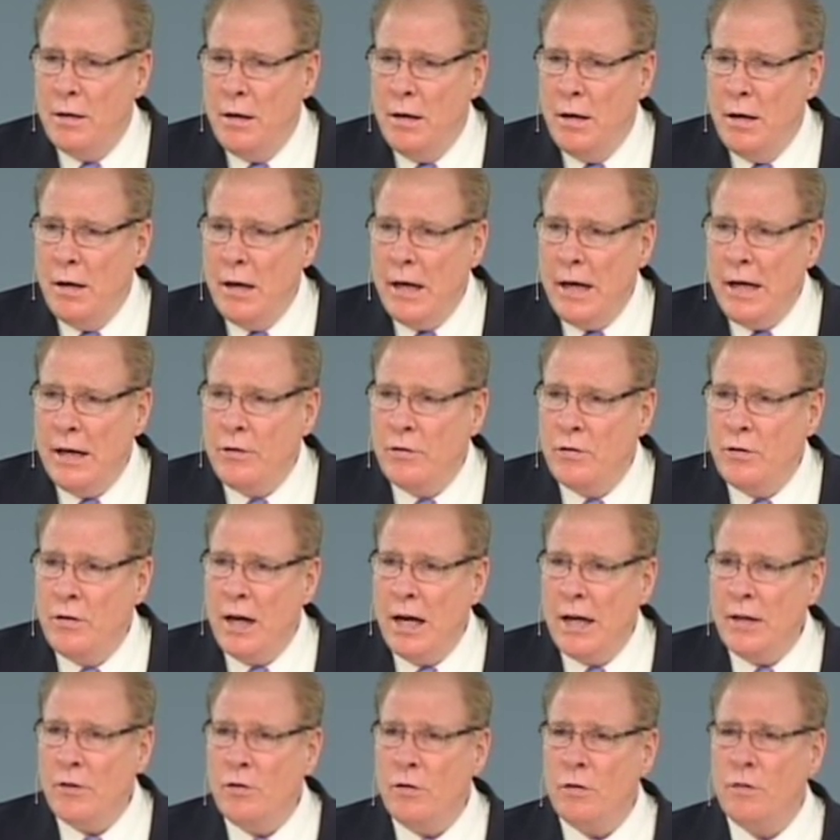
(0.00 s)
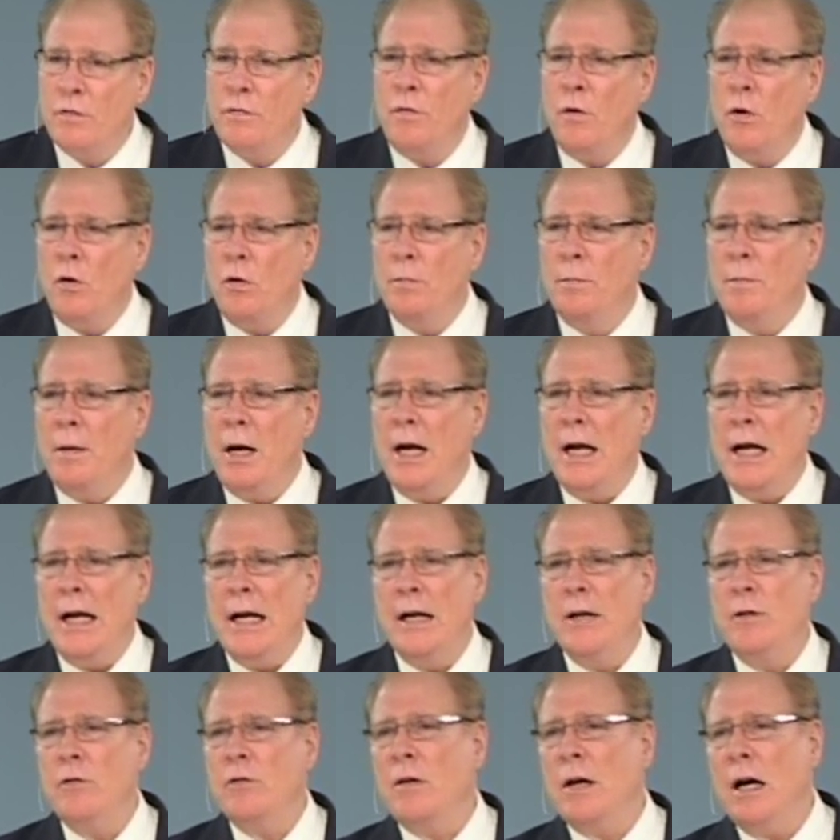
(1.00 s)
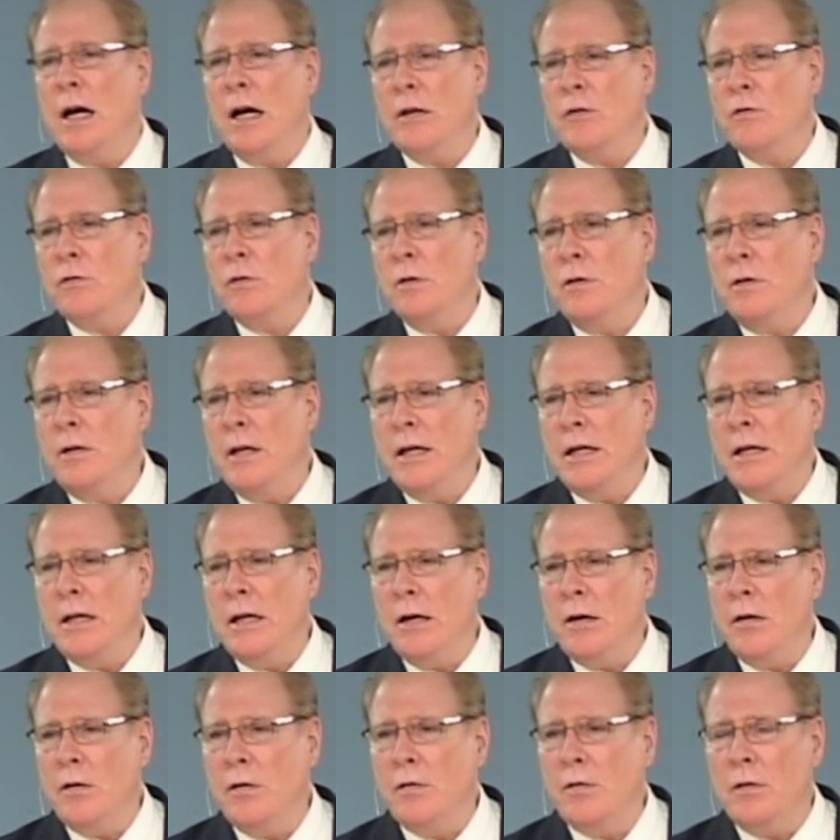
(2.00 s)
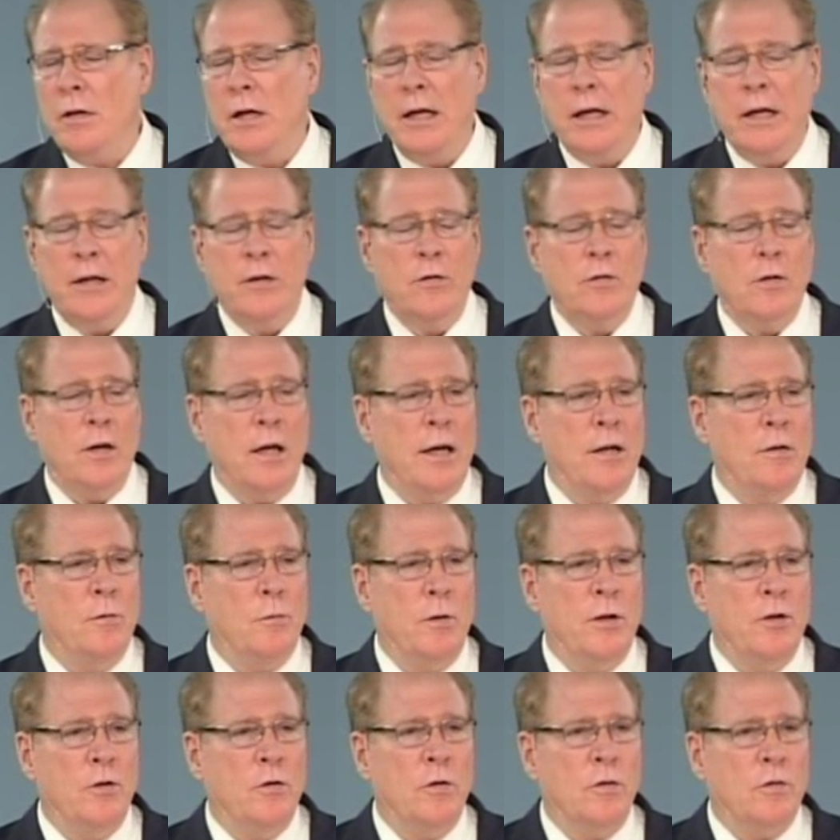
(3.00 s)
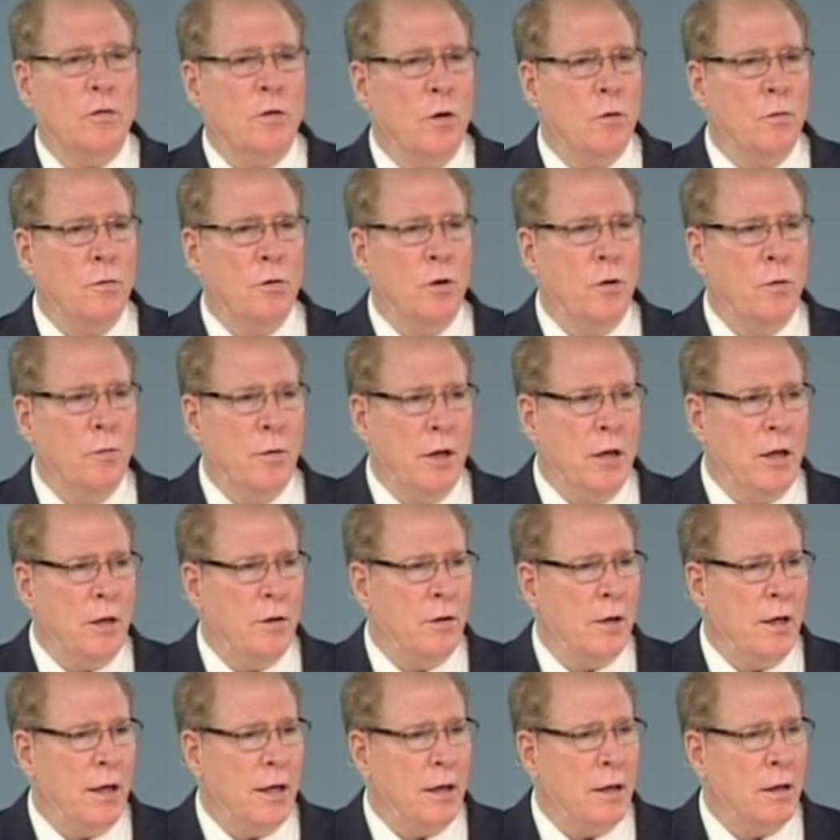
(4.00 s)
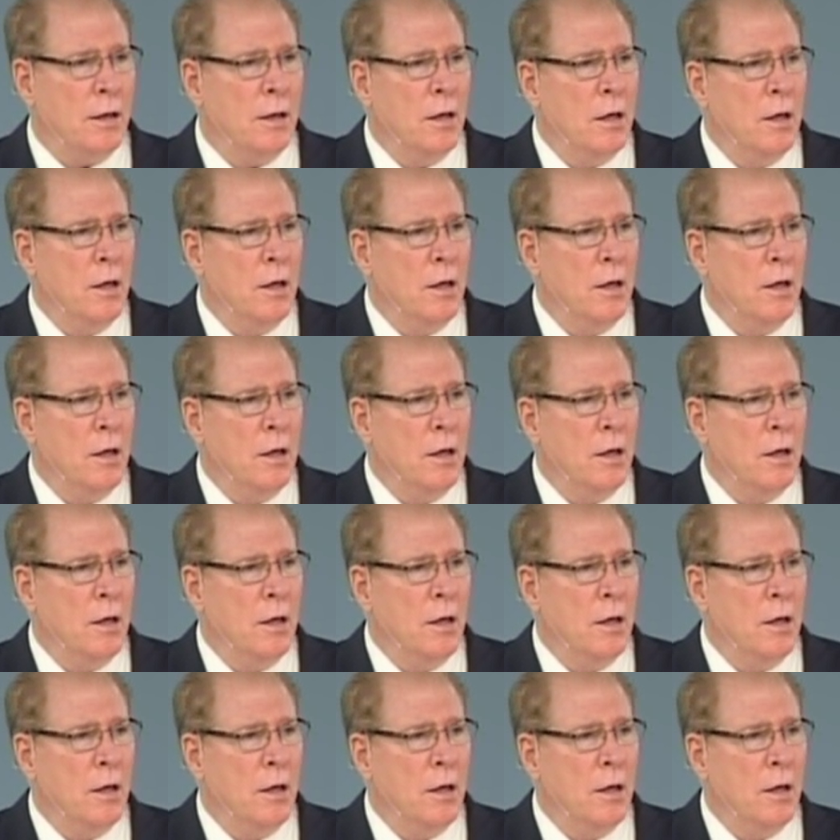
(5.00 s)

It's not just fold my hands, God's going to take care of things, and we just don't do anything.